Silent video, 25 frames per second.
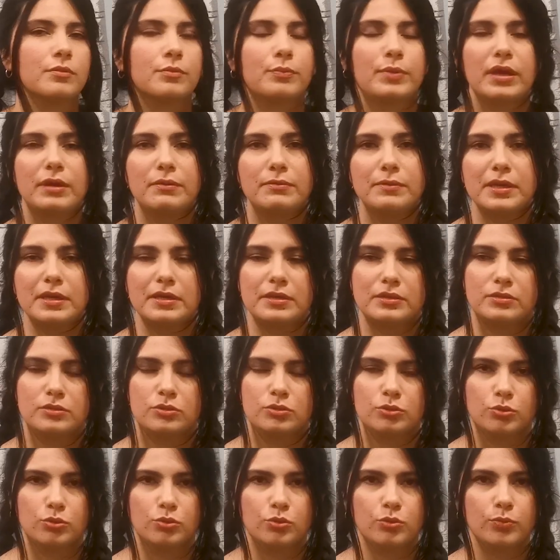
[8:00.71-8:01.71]
the baby is
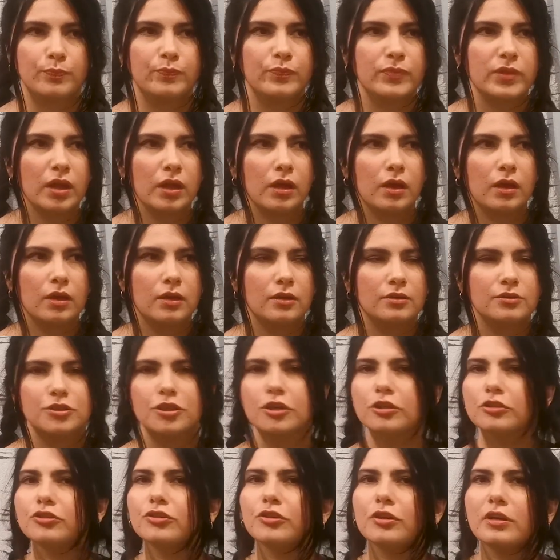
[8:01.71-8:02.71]
due,
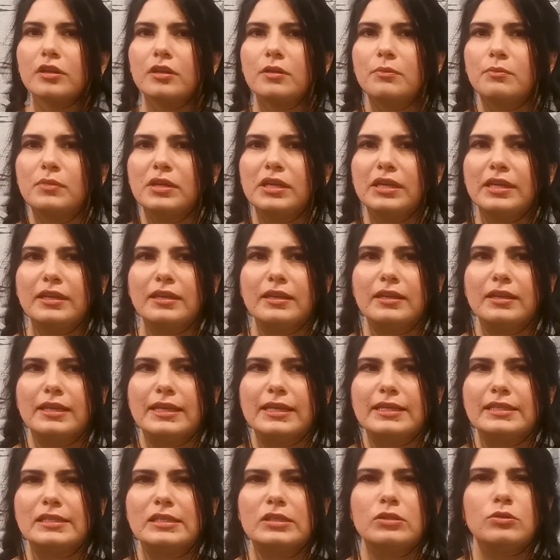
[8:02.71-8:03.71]
Dr. Emmeline
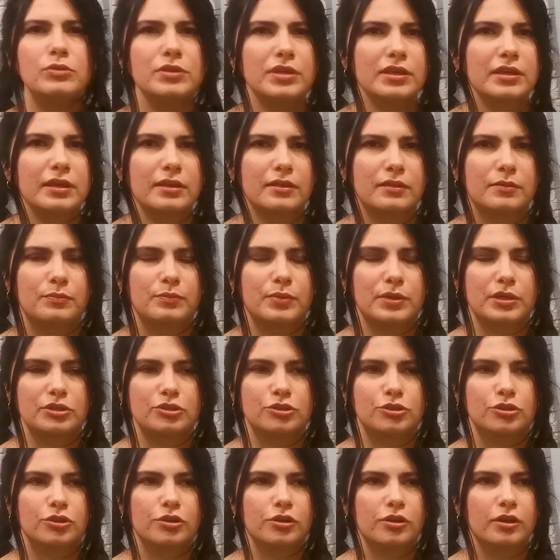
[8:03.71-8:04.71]
is looking at the
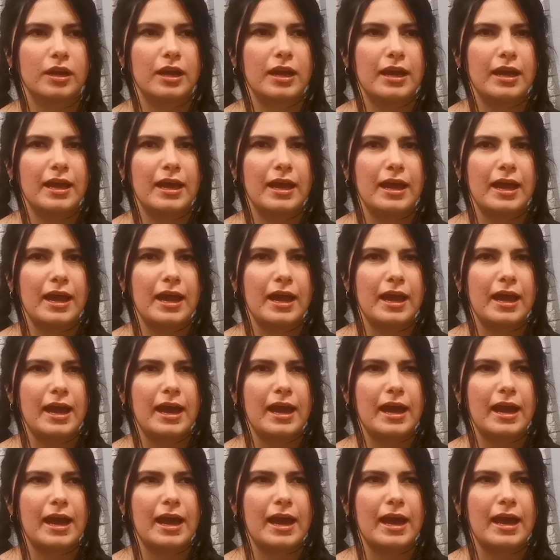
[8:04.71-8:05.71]
picture
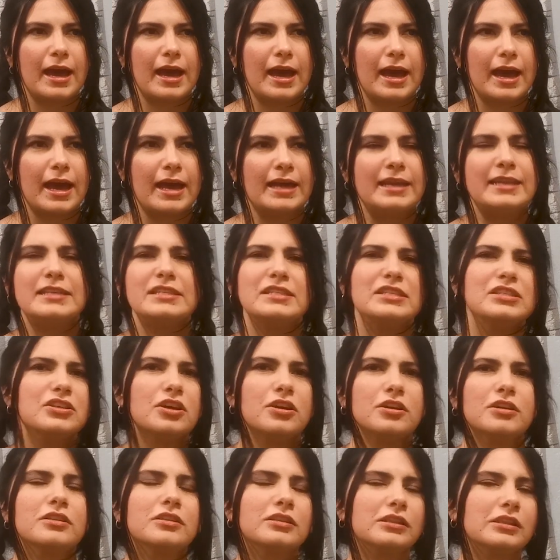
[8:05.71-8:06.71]
and is
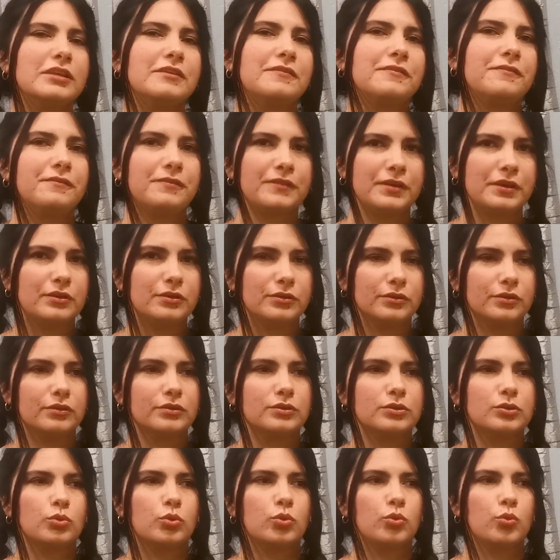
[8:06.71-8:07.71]
suddenly
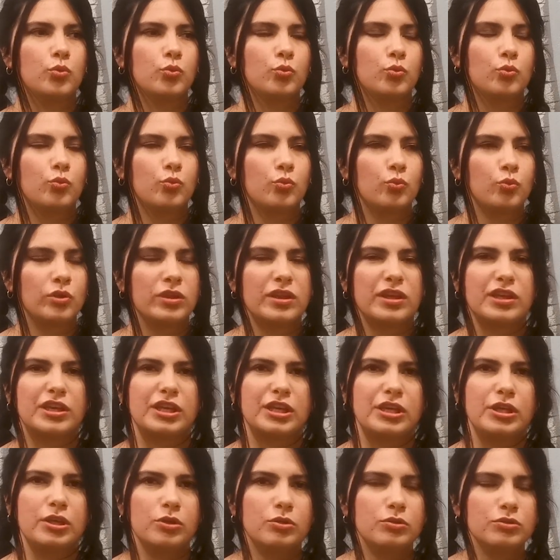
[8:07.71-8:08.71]
filled with a
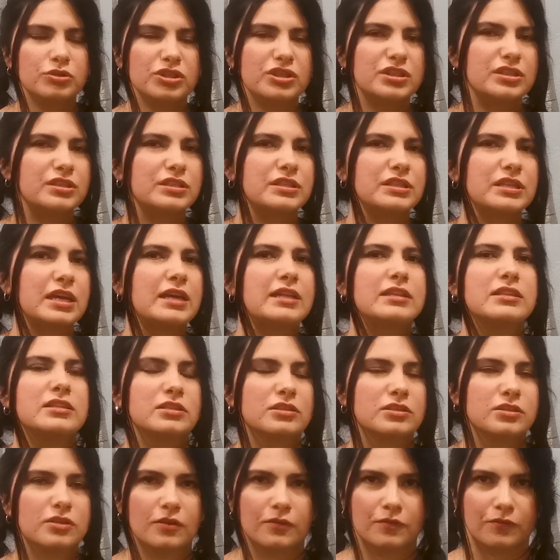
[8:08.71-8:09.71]
huge
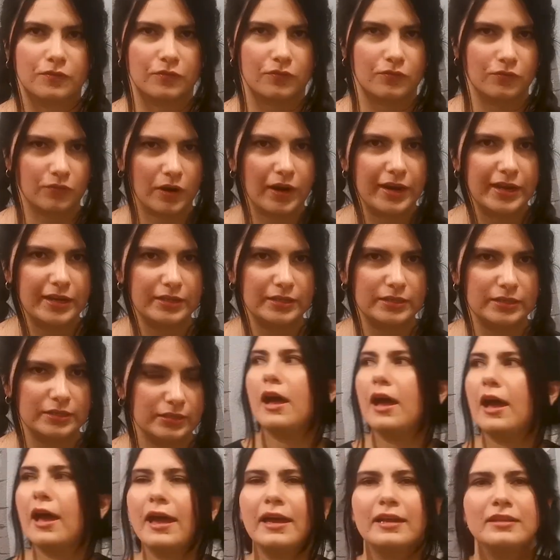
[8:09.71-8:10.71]
sense of fright.
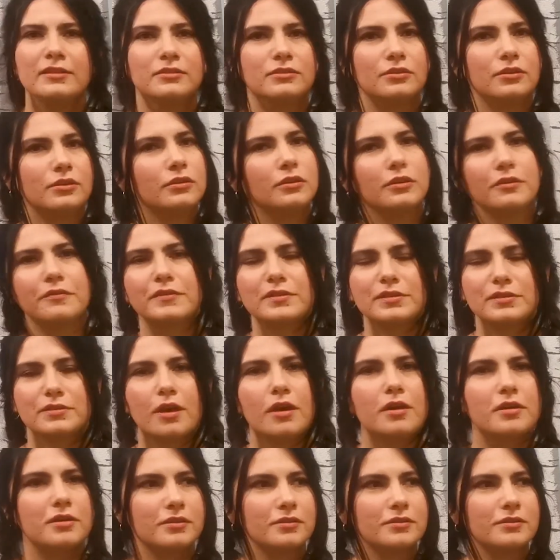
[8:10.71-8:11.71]
And all of a
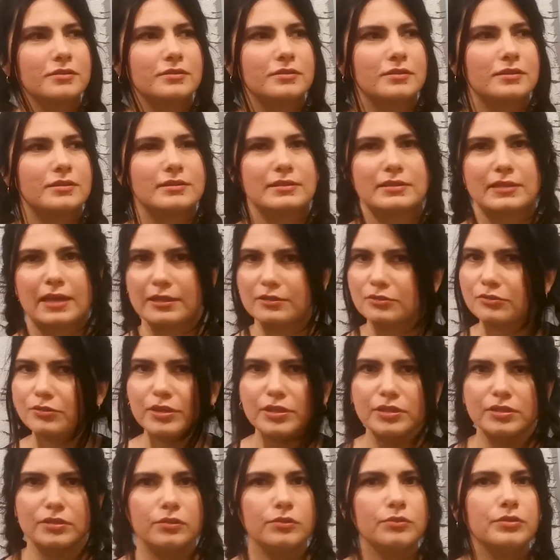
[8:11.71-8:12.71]
sudden,
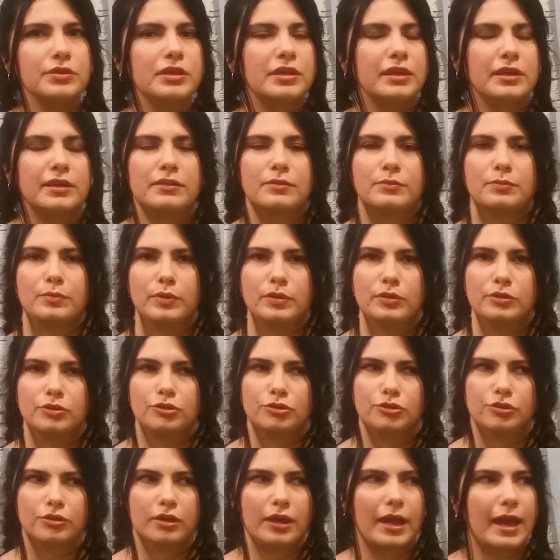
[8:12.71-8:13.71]
Sandra is looking at the
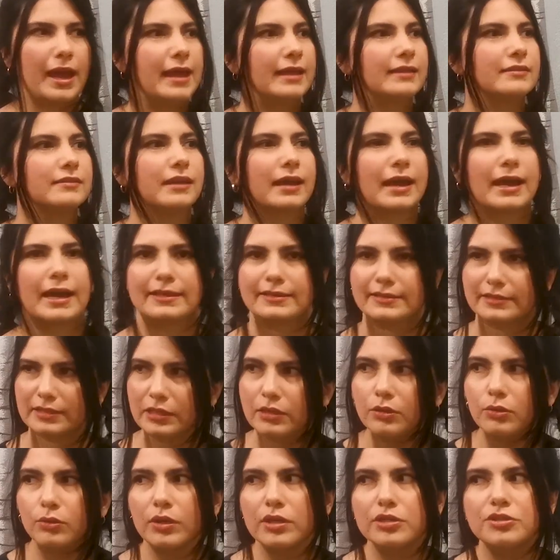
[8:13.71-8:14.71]
picture and
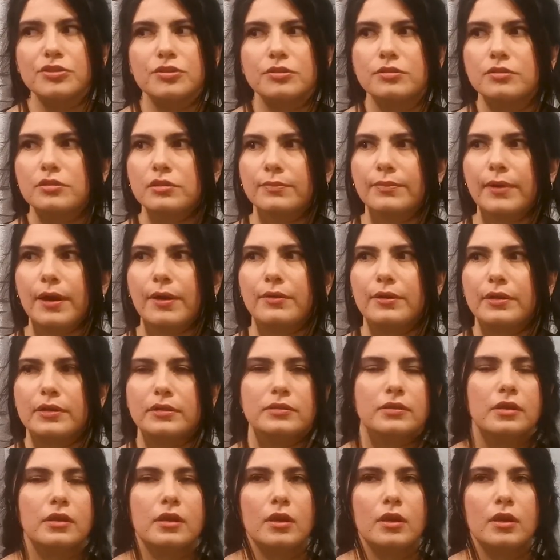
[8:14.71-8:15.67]
asking questions about it